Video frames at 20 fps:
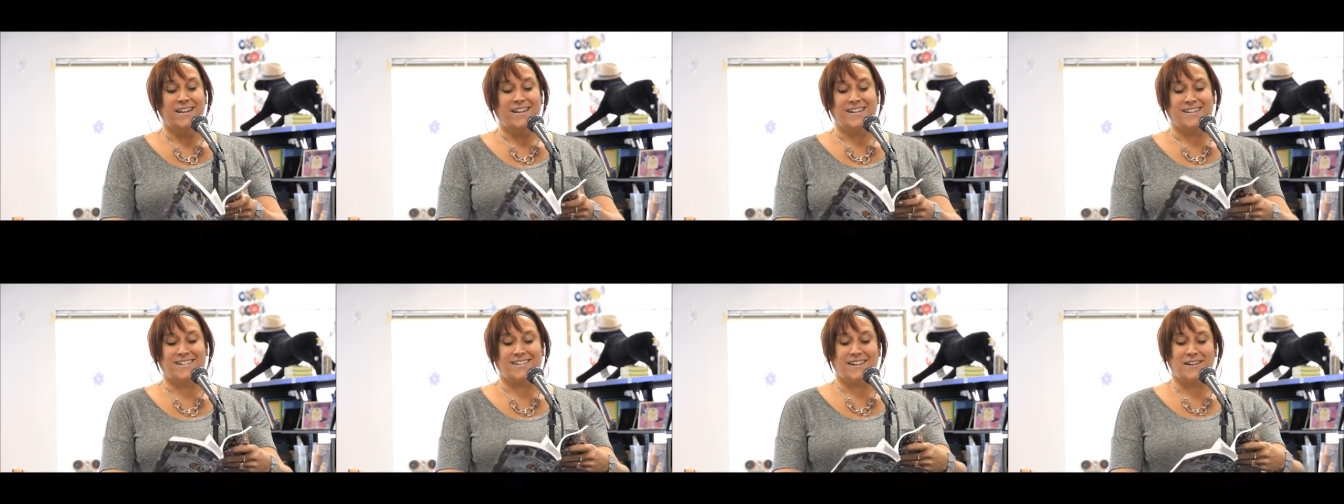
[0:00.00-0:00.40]

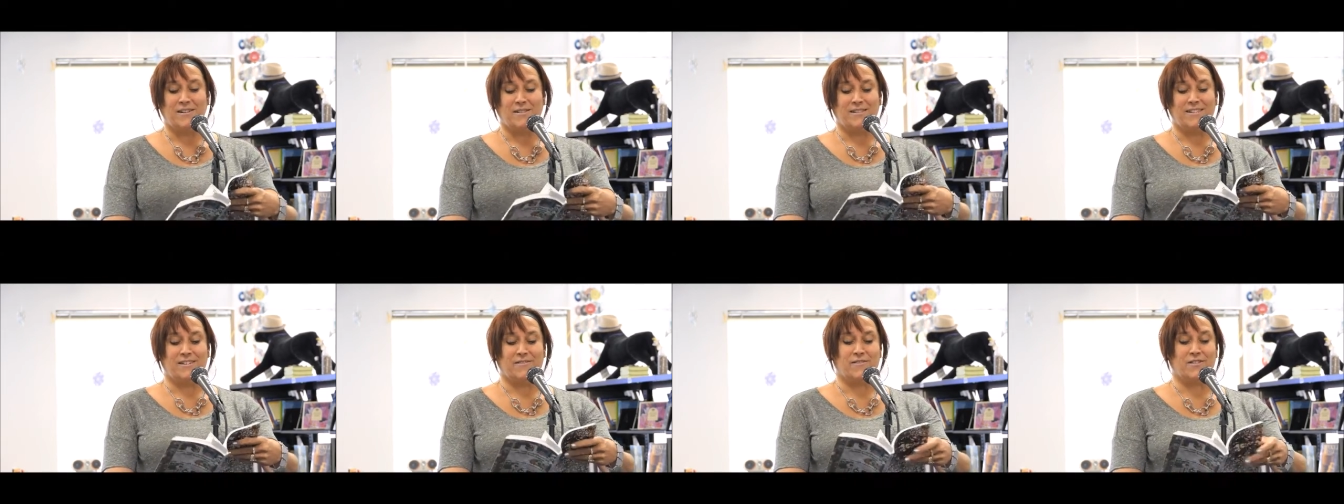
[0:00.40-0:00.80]
Entirely
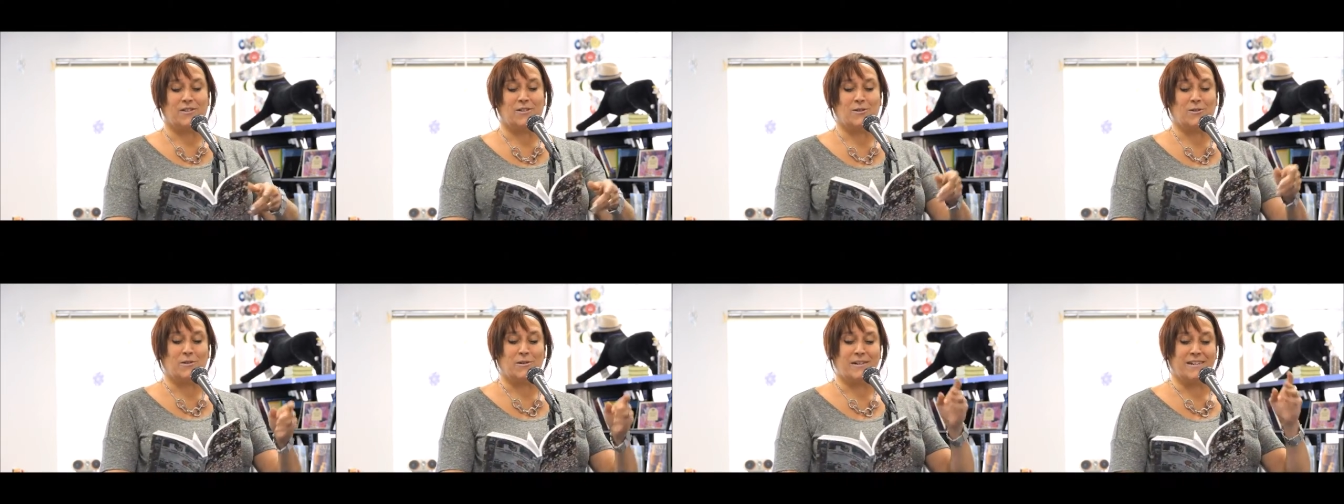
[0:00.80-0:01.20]
the different
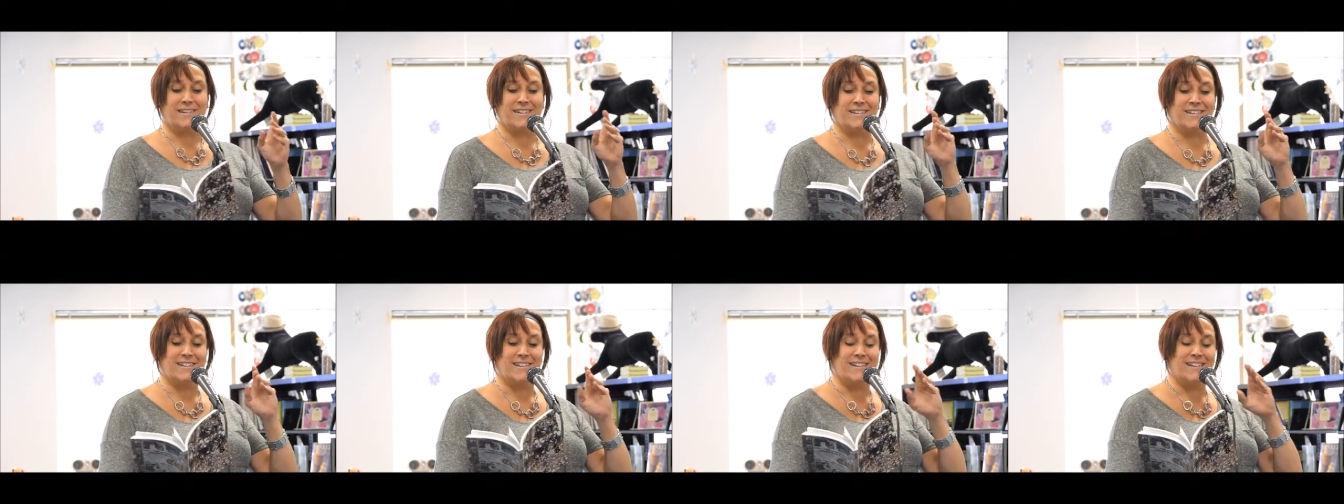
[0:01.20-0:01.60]

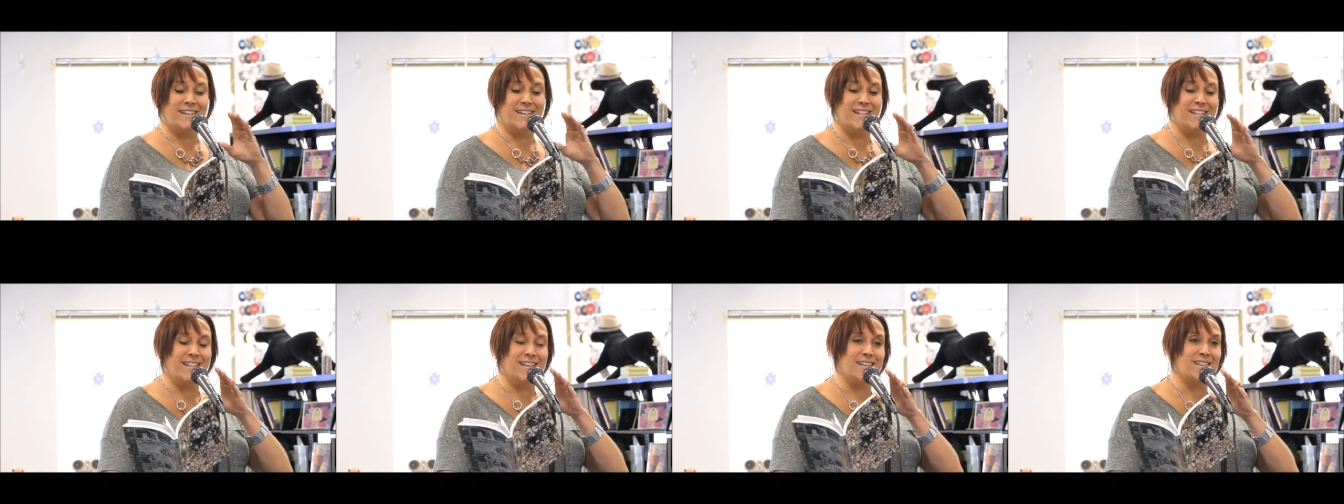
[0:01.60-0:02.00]
stories
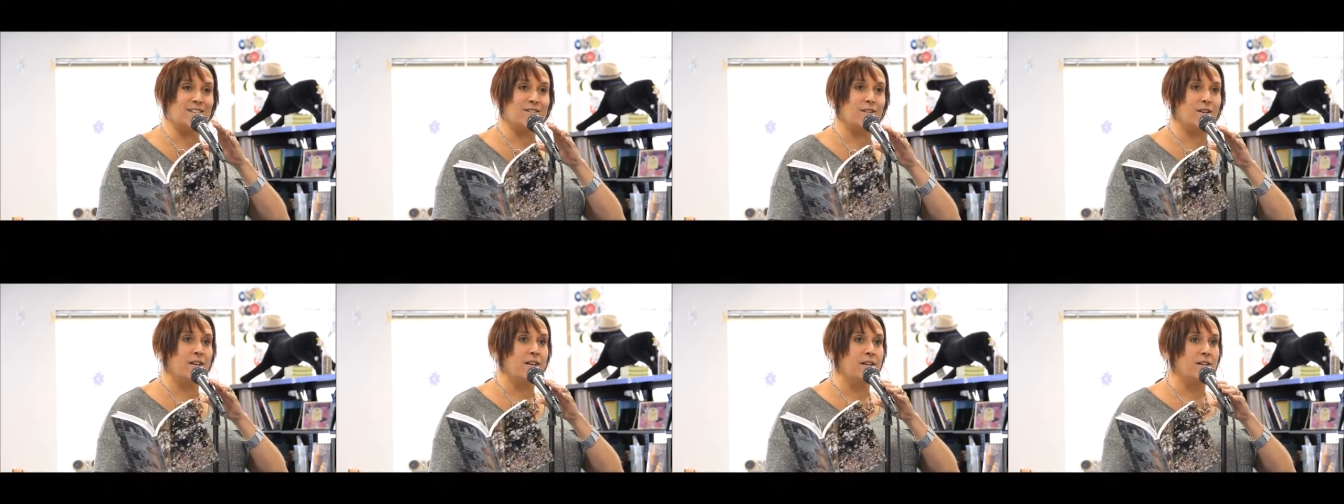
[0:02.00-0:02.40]
in
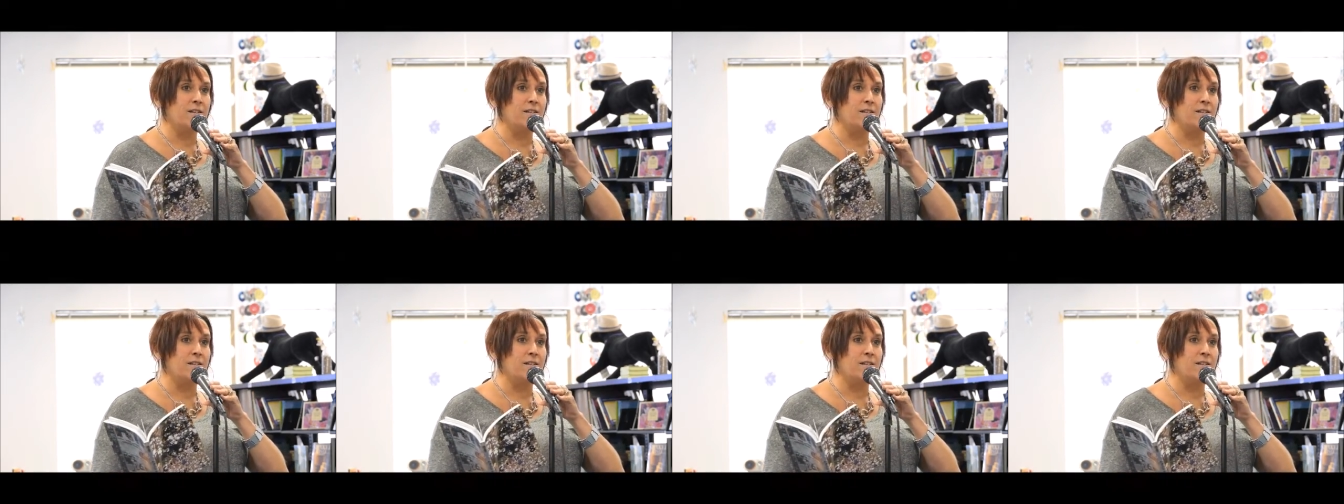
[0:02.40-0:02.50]
this